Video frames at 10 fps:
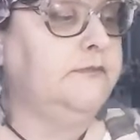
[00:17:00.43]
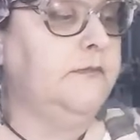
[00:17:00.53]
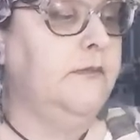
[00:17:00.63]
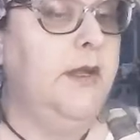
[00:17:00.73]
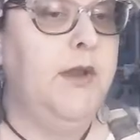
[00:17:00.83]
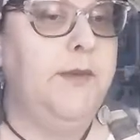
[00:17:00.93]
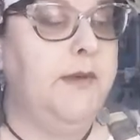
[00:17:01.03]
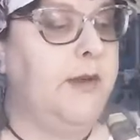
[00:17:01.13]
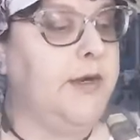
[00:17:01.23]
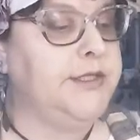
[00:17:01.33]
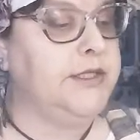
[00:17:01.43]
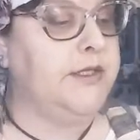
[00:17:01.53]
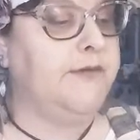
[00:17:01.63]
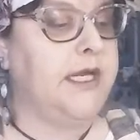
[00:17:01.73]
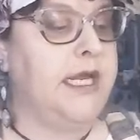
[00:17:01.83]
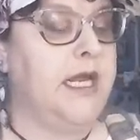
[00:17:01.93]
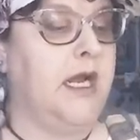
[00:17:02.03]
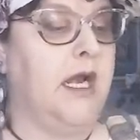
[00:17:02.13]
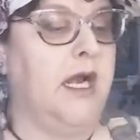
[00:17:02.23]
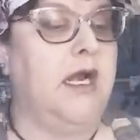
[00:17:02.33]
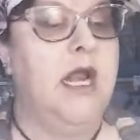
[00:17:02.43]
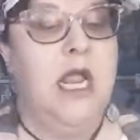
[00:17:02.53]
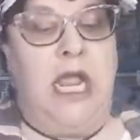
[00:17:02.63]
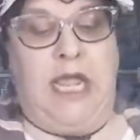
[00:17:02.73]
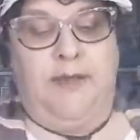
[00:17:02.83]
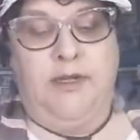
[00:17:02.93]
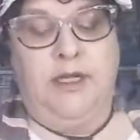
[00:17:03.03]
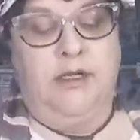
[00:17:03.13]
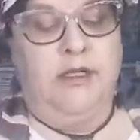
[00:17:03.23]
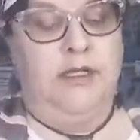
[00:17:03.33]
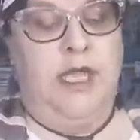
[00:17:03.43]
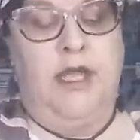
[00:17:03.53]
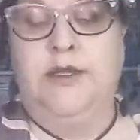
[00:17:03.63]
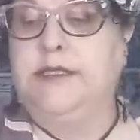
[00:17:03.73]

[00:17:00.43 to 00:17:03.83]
I'm going to put my brushes over here. I'm going to close